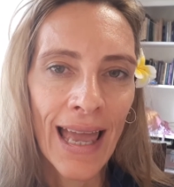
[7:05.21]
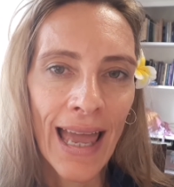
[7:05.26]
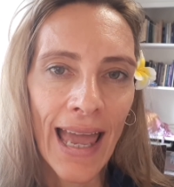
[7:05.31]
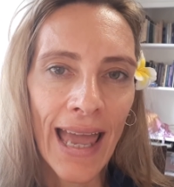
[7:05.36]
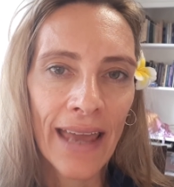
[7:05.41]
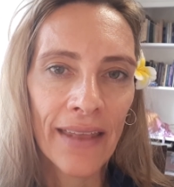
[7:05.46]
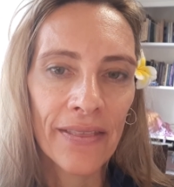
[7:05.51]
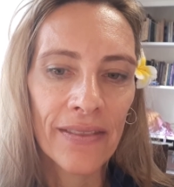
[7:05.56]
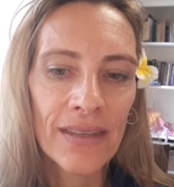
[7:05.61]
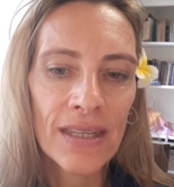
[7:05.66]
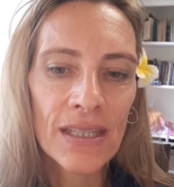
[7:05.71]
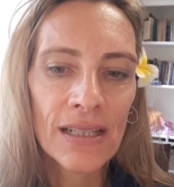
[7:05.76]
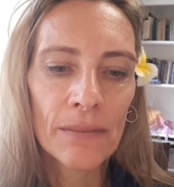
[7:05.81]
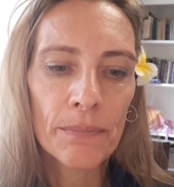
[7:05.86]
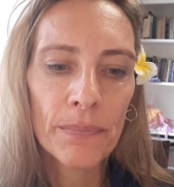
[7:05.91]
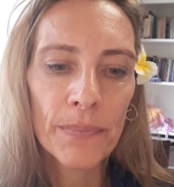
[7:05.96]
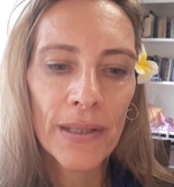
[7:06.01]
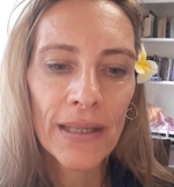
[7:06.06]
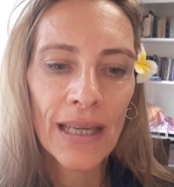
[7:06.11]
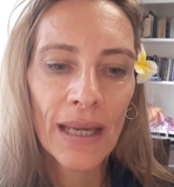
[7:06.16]
And this
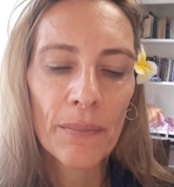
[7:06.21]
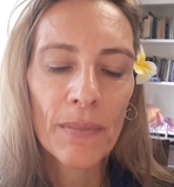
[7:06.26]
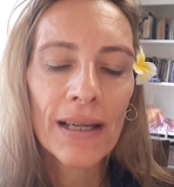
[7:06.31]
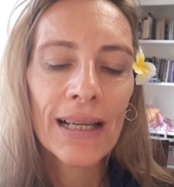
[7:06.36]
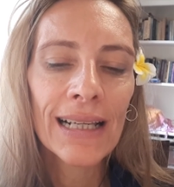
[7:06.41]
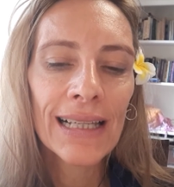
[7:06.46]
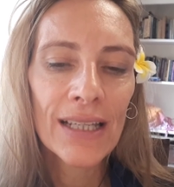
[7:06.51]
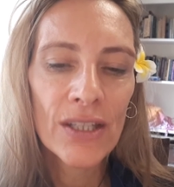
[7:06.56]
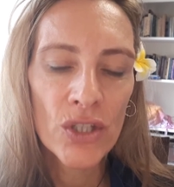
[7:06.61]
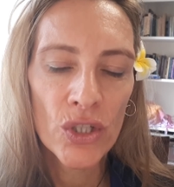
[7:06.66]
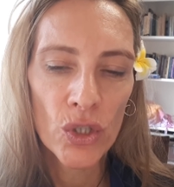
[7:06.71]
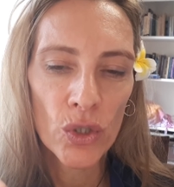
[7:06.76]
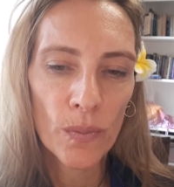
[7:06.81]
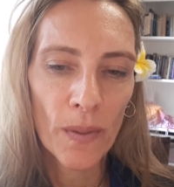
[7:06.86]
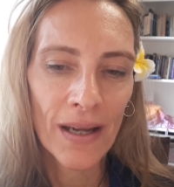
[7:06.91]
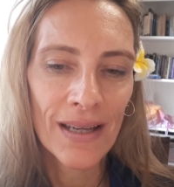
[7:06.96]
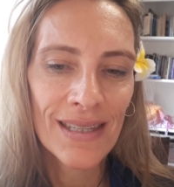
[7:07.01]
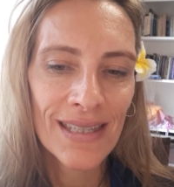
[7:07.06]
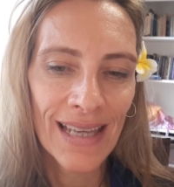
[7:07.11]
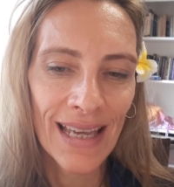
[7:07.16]
will become clear to you
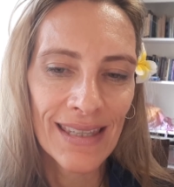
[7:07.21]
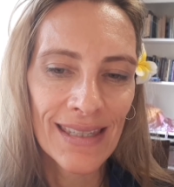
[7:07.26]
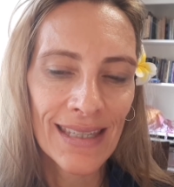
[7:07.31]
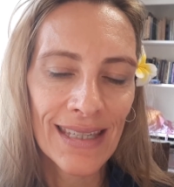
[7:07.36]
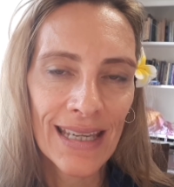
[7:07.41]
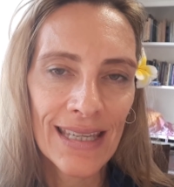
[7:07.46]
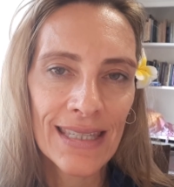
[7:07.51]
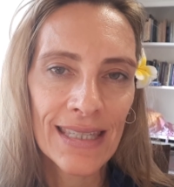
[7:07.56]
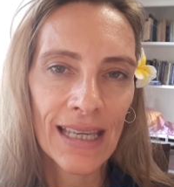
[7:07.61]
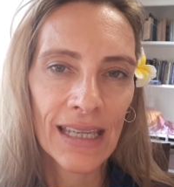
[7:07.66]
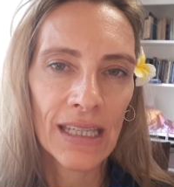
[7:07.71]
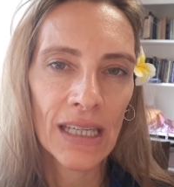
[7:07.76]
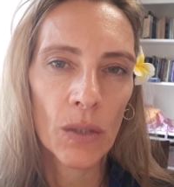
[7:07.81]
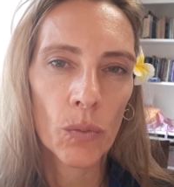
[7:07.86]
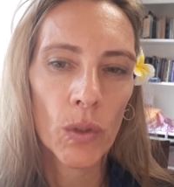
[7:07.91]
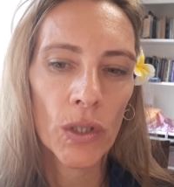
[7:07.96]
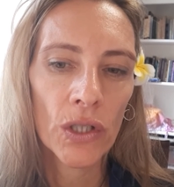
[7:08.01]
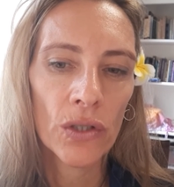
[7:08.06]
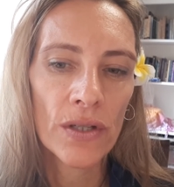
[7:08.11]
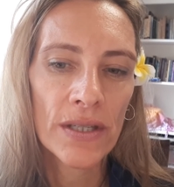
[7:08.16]
by Saturday, Sunday,
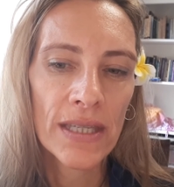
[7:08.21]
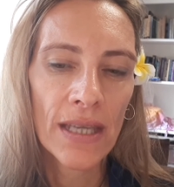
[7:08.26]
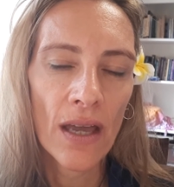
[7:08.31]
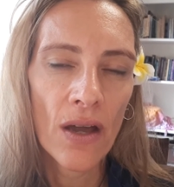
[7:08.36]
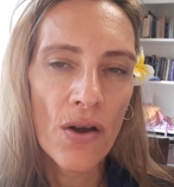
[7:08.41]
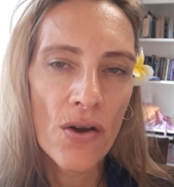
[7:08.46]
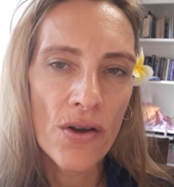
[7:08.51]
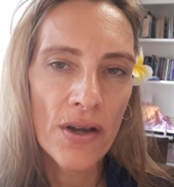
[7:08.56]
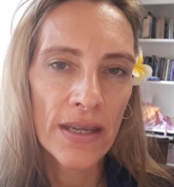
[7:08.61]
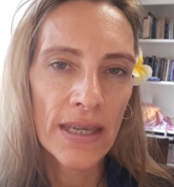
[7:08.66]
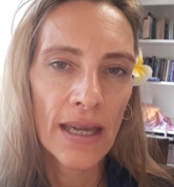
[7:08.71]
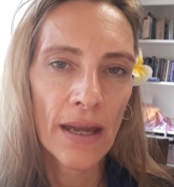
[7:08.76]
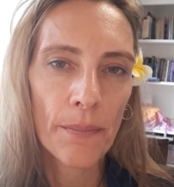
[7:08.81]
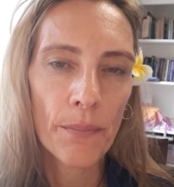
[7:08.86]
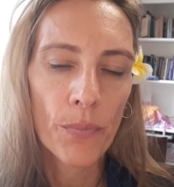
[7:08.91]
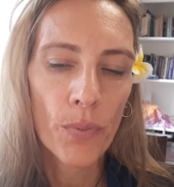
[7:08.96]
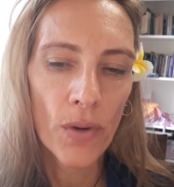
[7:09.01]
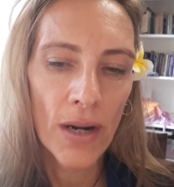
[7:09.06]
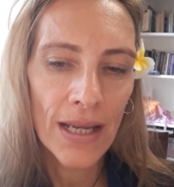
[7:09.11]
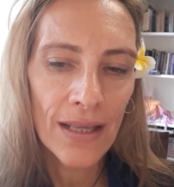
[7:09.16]
where you'll say, oh, okay, I
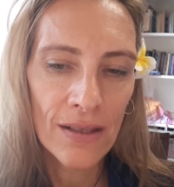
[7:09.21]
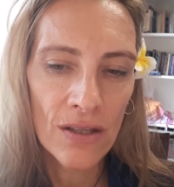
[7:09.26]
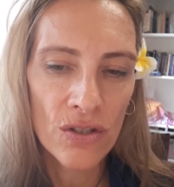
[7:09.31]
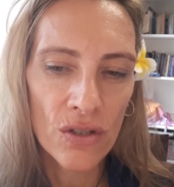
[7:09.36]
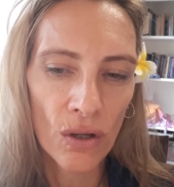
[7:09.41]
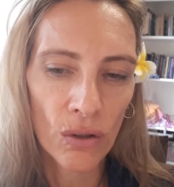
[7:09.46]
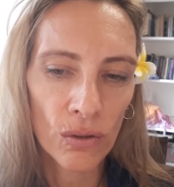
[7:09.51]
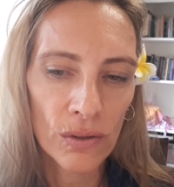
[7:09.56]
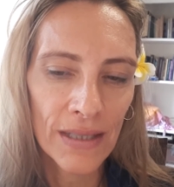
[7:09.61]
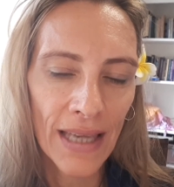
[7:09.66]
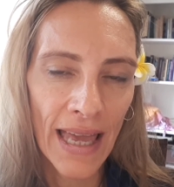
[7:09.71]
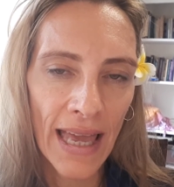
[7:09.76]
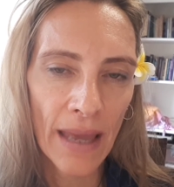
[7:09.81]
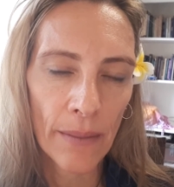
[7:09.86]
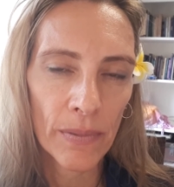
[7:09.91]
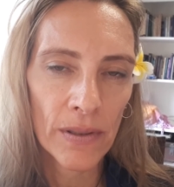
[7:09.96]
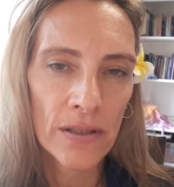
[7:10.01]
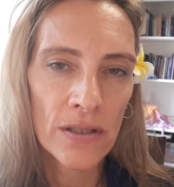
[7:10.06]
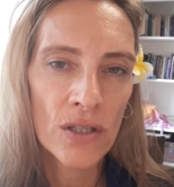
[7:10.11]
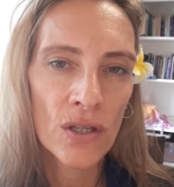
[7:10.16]
break this old
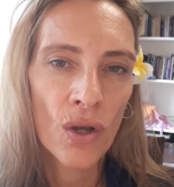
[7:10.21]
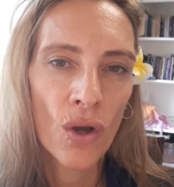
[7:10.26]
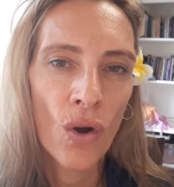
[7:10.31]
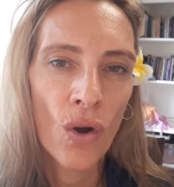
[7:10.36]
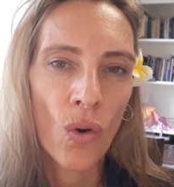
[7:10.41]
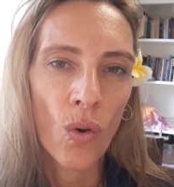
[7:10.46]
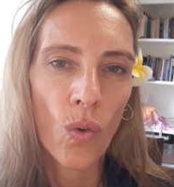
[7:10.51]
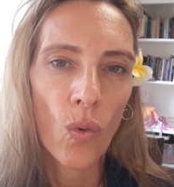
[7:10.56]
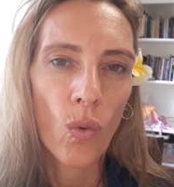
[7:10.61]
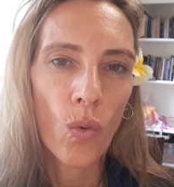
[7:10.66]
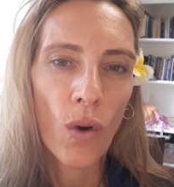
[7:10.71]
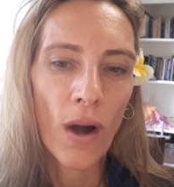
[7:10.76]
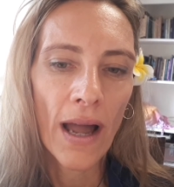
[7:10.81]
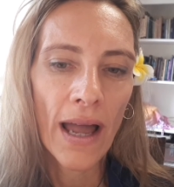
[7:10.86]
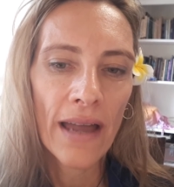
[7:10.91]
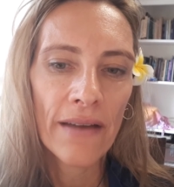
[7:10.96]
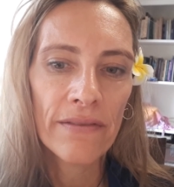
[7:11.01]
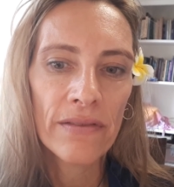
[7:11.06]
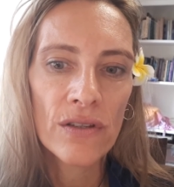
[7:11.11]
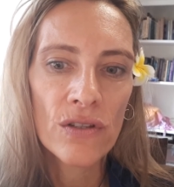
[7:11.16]
habit or I
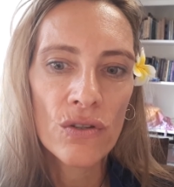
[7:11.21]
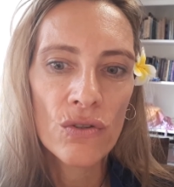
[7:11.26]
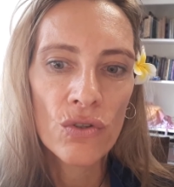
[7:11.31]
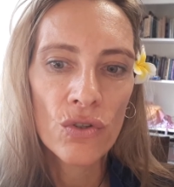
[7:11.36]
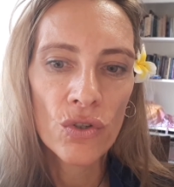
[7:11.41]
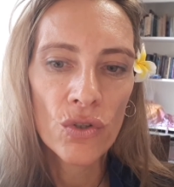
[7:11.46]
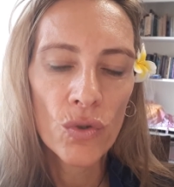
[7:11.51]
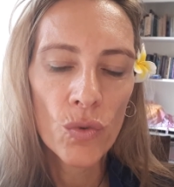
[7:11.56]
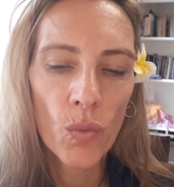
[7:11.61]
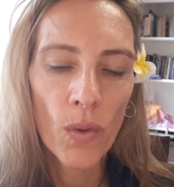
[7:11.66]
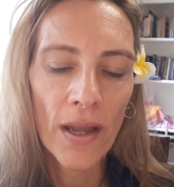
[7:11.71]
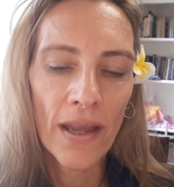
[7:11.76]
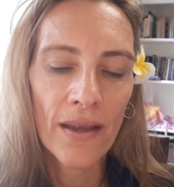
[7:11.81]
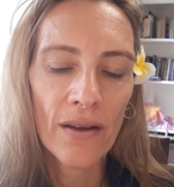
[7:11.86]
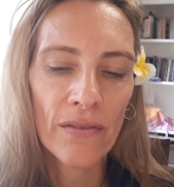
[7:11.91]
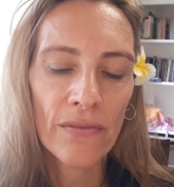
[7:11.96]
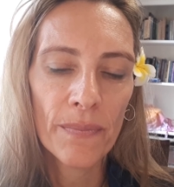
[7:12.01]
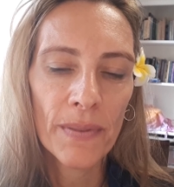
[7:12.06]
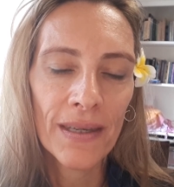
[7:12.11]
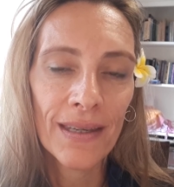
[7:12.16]
have this new way
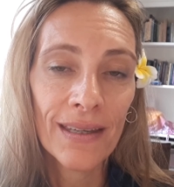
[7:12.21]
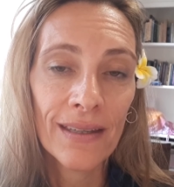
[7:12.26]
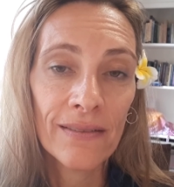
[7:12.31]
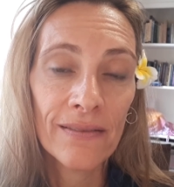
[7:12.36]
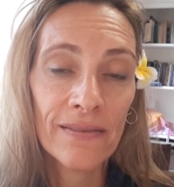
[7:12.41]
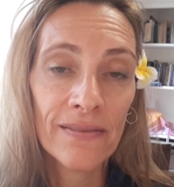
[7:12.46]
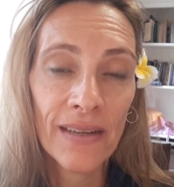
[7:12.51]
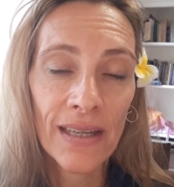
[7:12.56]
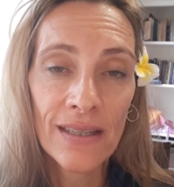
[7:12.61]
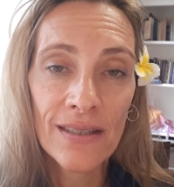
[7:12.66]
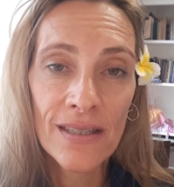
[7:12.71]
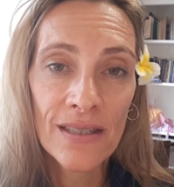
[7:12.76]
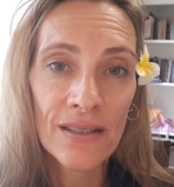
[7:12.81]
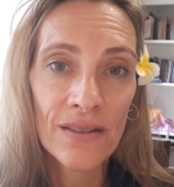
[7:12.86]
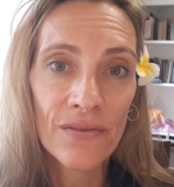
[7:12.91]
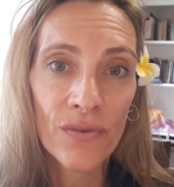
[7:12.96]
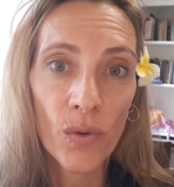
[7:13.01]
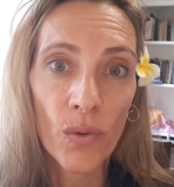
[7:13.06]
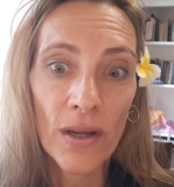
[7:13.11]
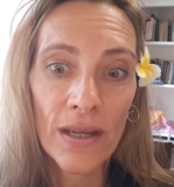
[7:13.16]
of being
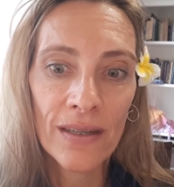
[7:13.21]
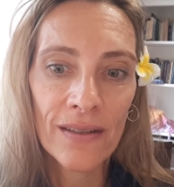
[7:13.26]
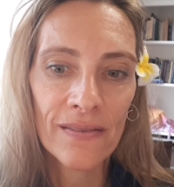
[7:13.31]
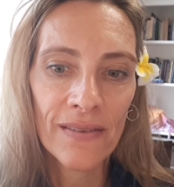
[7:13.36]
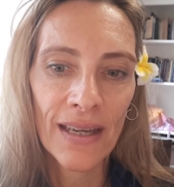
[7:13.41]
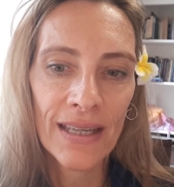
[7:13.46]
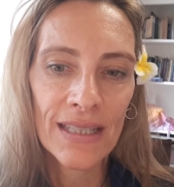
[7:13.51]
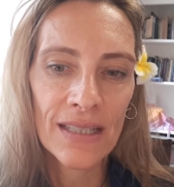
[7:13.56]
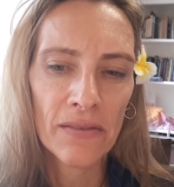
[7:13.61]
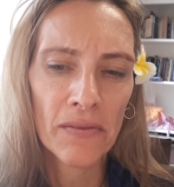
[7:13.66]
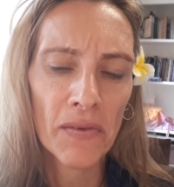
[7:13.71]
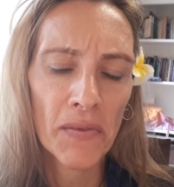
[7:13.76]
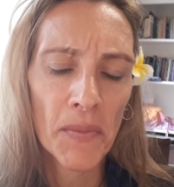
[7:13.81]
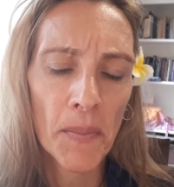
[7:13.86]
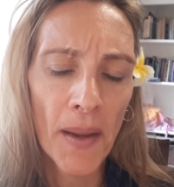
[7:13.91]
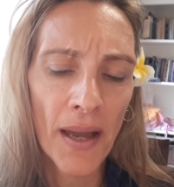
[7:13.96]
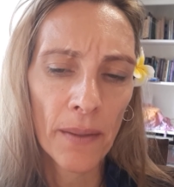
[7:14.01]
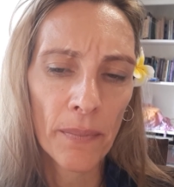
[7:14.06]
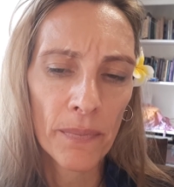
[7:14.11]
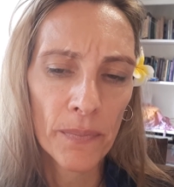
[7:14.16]
inventive or innovative
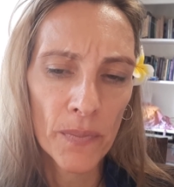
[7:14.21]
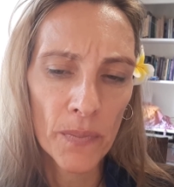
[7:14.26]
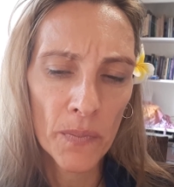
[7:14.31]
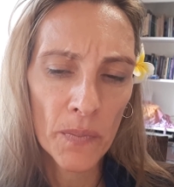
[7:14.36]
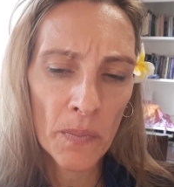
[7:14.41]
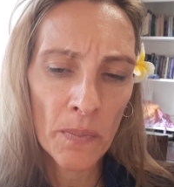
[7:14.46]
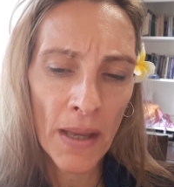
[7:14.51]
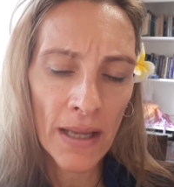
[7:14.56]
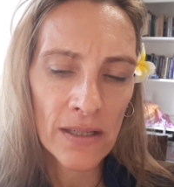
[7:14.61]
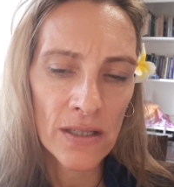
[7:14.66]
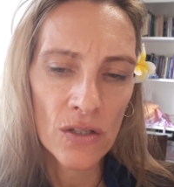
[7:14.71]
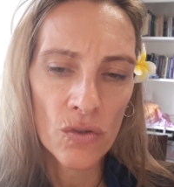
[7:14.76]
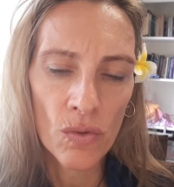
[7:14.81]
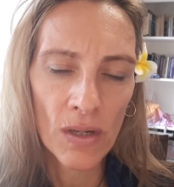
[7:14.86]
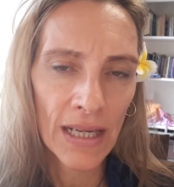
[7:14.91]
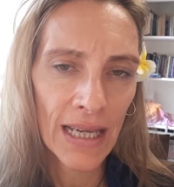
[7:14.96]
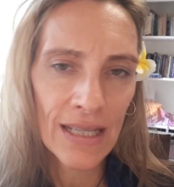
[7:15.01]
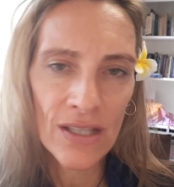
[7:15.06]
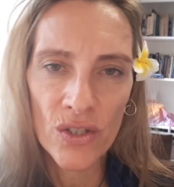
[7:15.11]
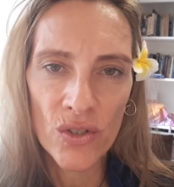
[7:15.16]
about matters
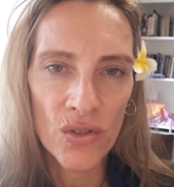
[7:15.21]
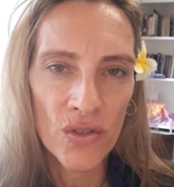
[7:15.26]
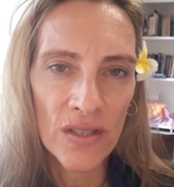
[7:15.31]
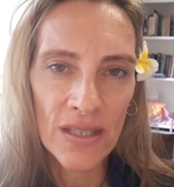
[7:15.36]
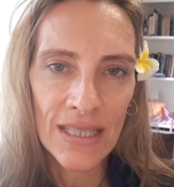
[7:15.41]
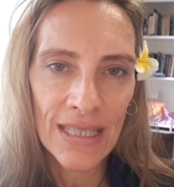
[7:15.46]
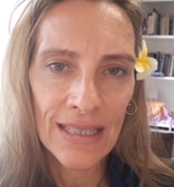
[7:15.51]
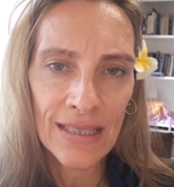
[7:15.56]
related to,